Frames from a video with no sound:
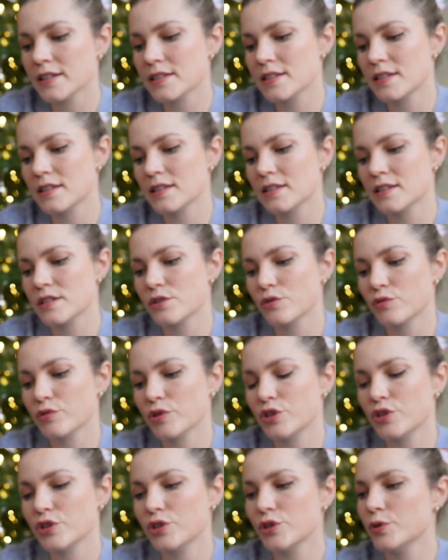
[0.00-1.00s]
is this
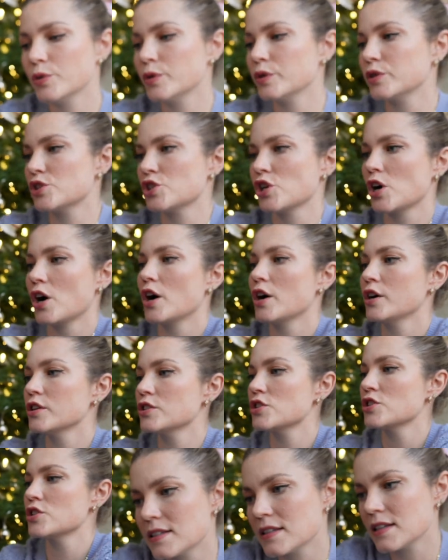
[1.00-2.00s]
renewal
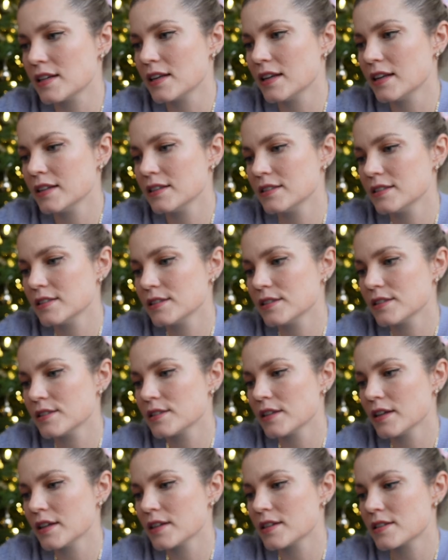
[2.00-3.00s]
charge.
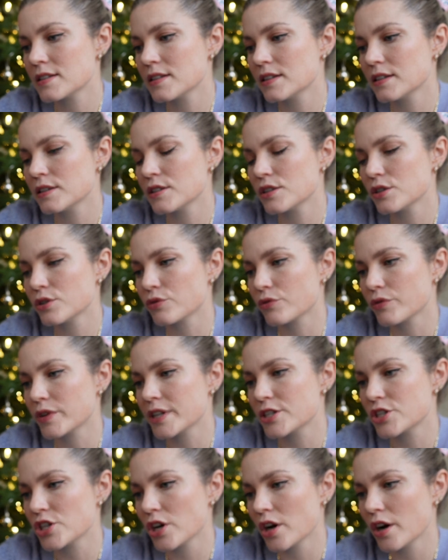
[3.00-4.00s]
Zealand's Instant
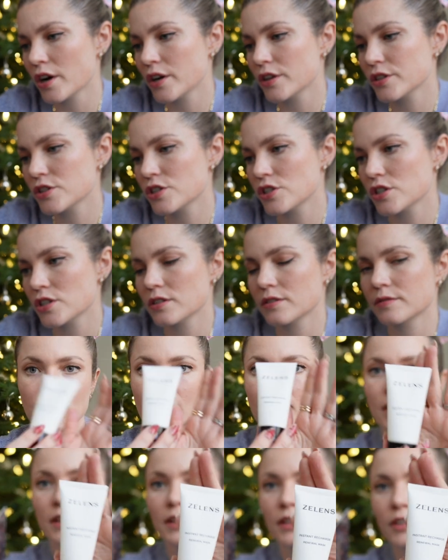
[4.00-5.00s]
Recharge.
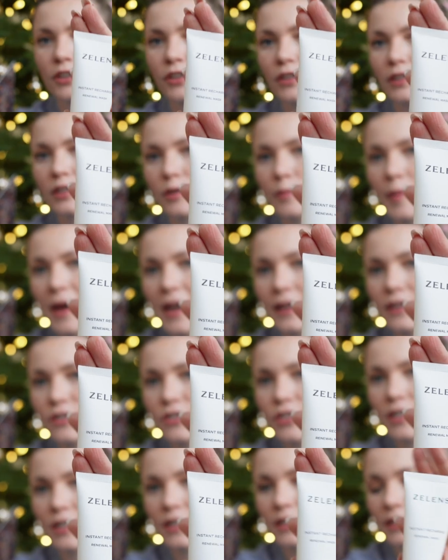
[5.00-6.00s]
Cute little
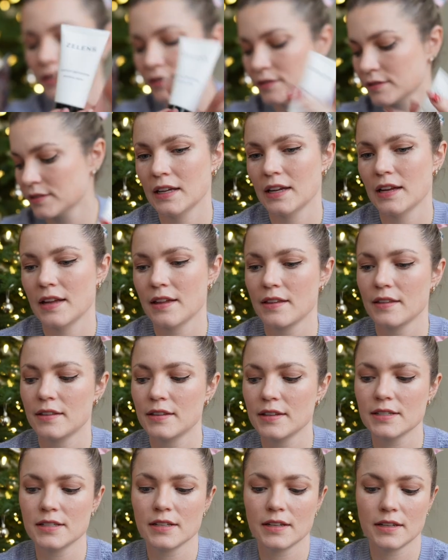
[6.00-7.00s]
packaging.
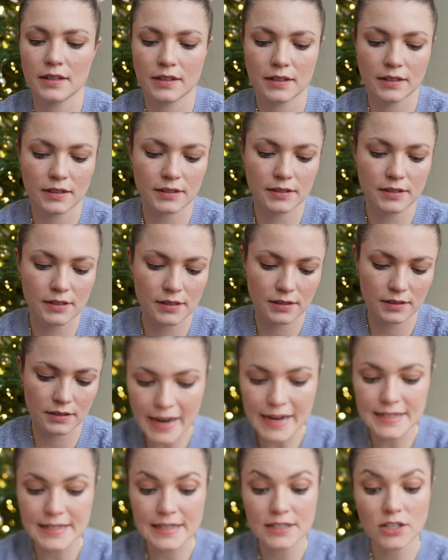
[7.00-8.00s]
This is
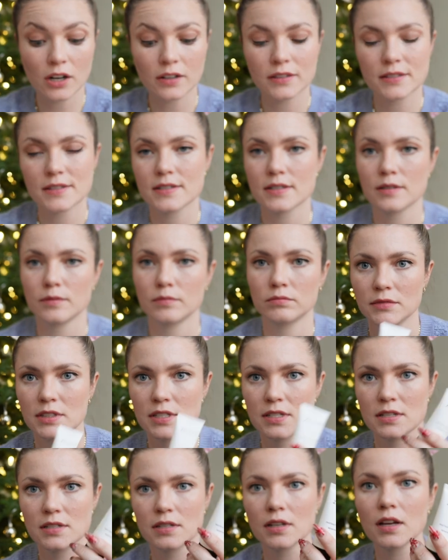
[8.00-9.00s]
$80.
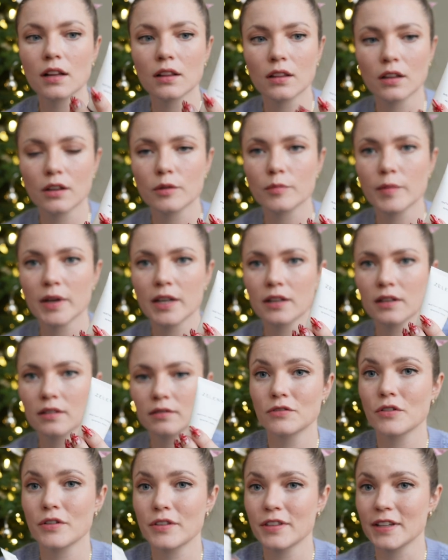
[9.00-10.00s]
This is a lot of money
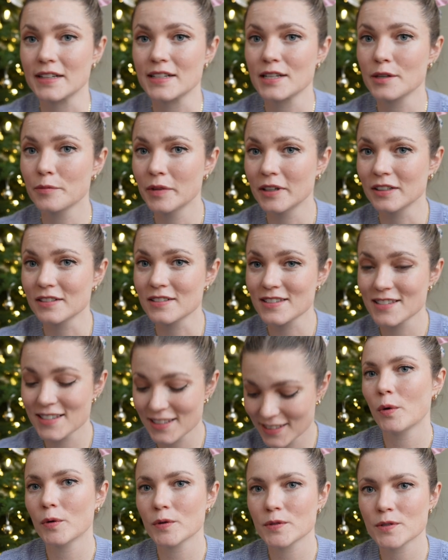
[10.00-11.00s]
for 30 ml.
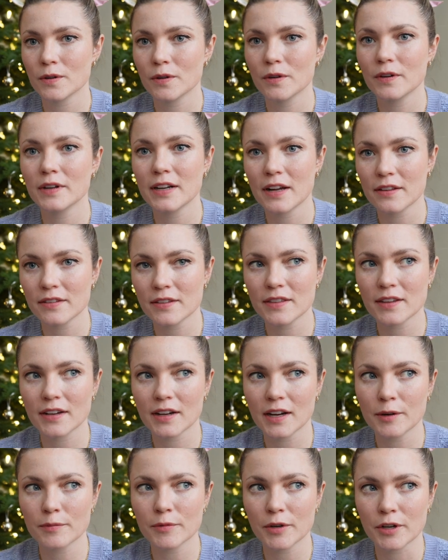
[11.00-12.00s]
Also, another thing
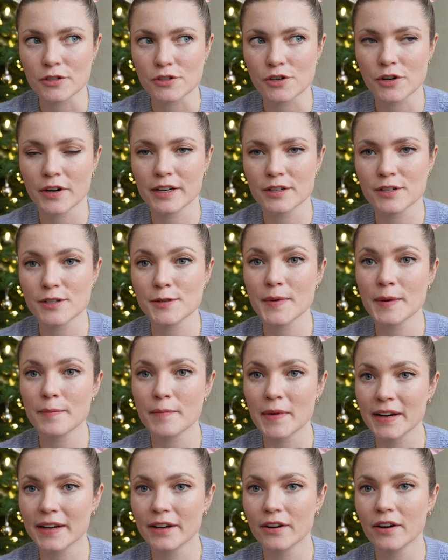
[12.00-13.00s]
I'm not trying to spend
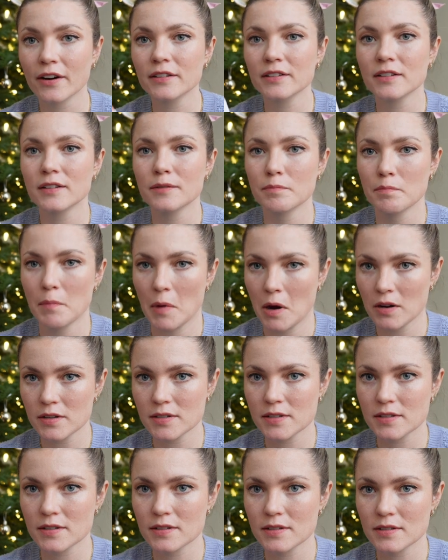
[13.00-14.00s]
money on,
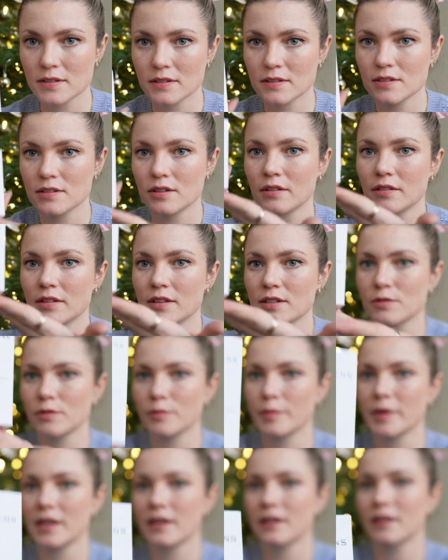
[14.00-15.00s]
masks. So this will
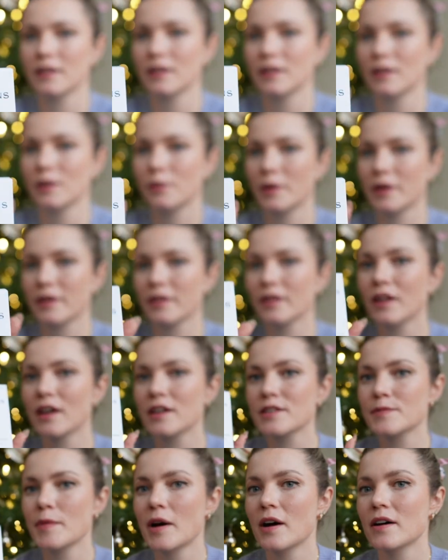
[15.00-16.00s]
be one of the
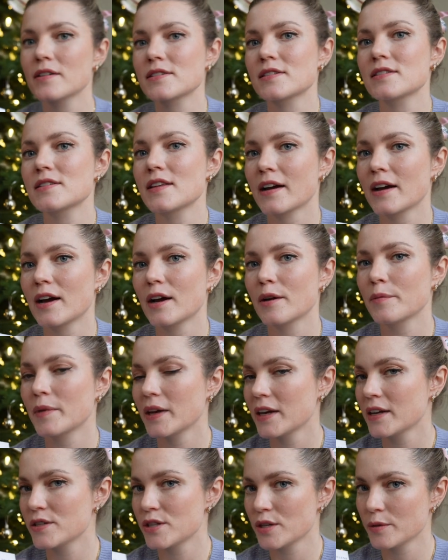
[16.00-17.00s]
last masks that come
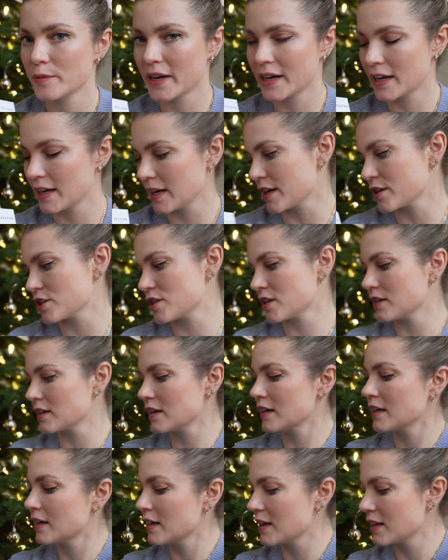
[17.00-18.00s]
into my collection
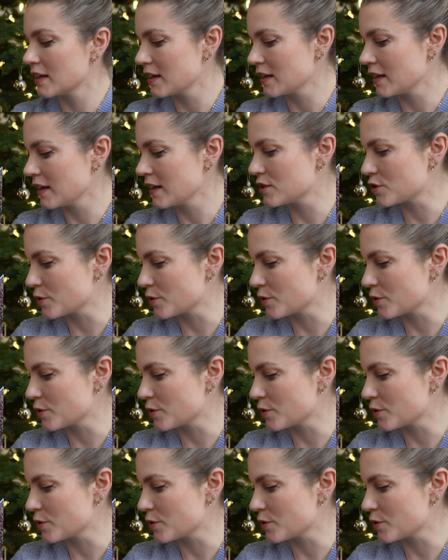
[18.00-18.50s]
in